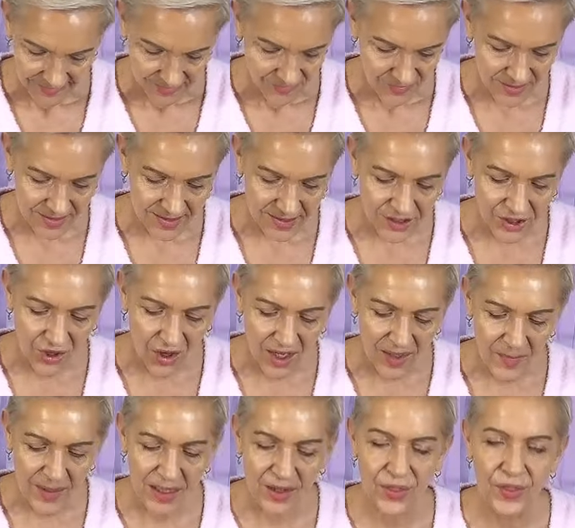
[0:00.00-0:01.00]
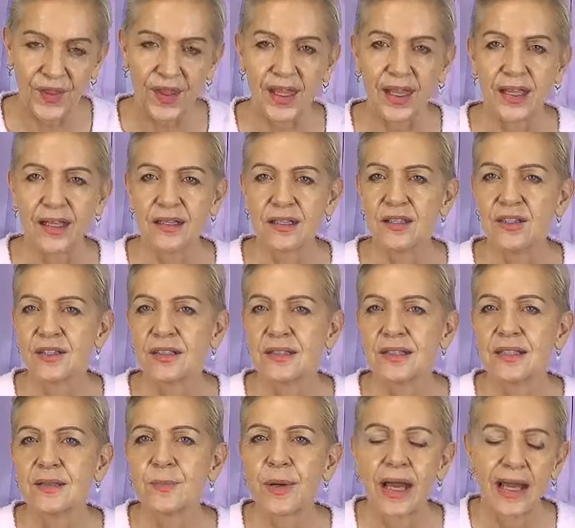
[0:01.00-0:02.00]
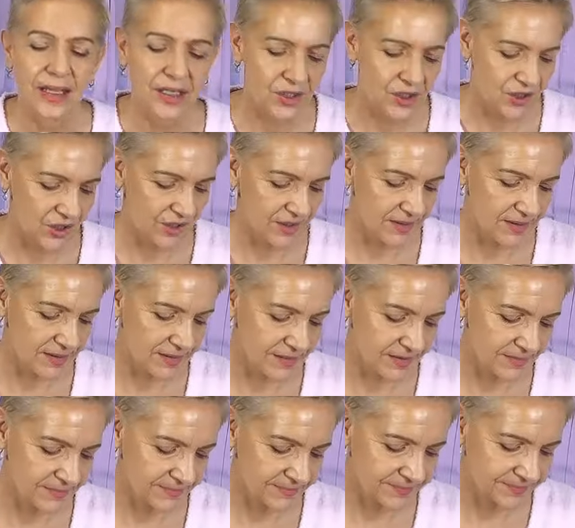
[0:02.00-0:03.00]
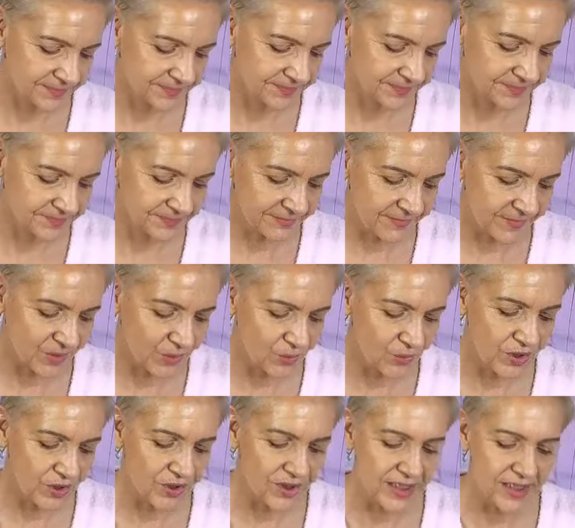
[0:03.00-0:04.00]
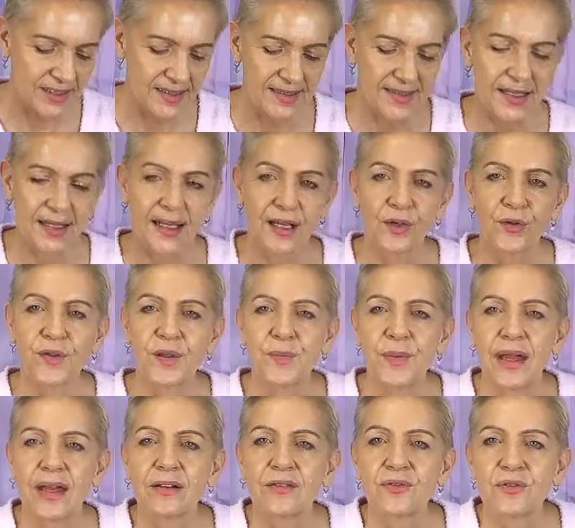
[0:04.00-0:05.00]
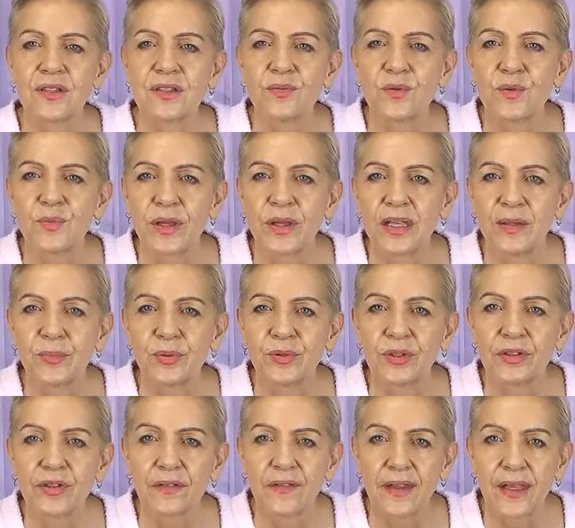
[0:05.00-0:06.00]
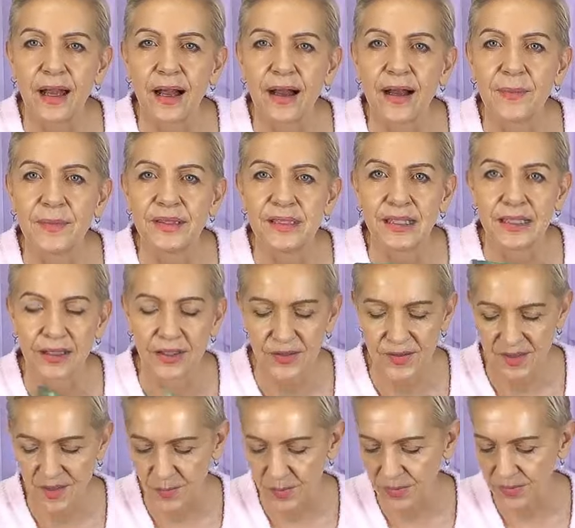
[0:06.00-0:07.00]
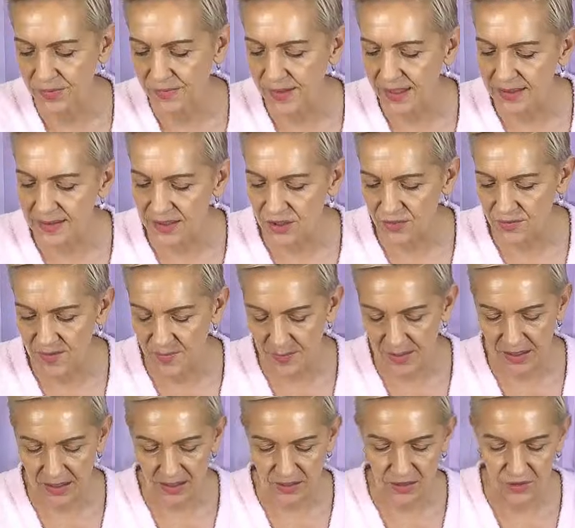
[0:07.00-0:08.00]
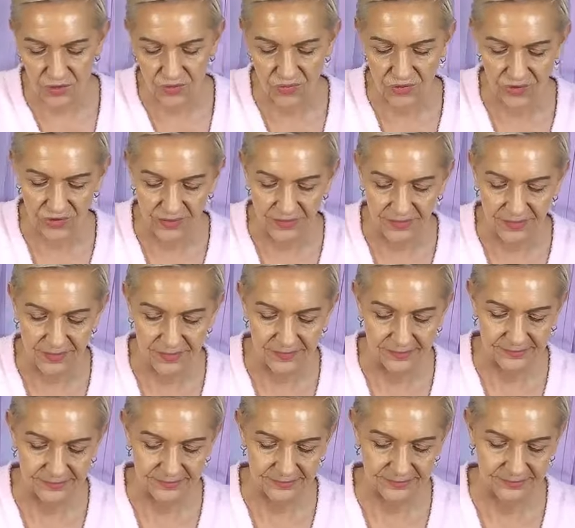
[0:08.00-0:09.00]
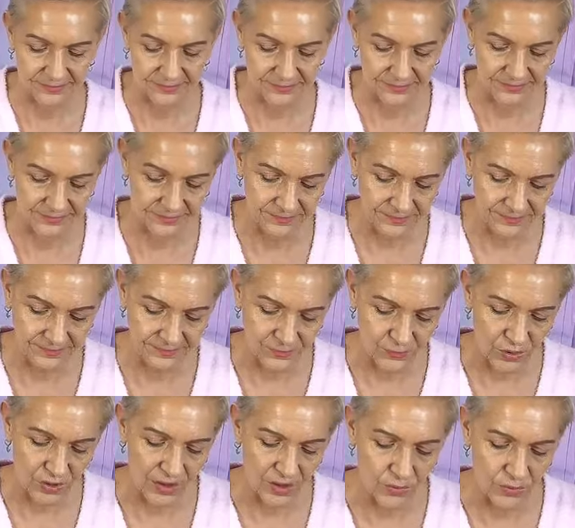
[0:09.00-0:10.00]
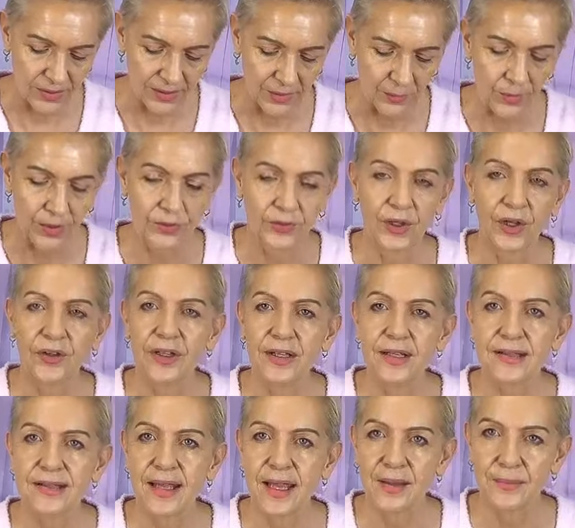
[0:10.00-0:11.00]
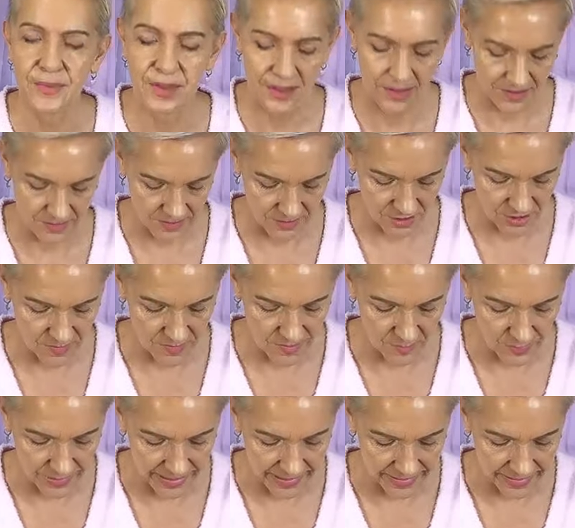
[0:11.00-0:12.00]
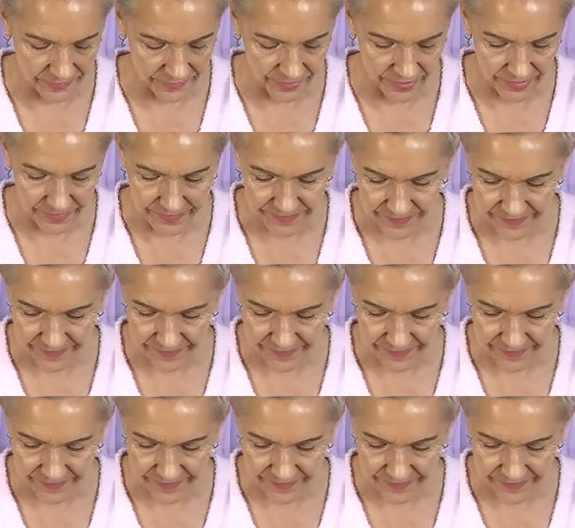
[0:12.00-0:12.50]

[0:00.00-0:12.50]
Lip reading: It's a timing thing. You just need patience. Or you need to set healthy boundaries with people. You got the armadillo spirit. That's you speaking your truth. What you will and will not accept in terms of behavior.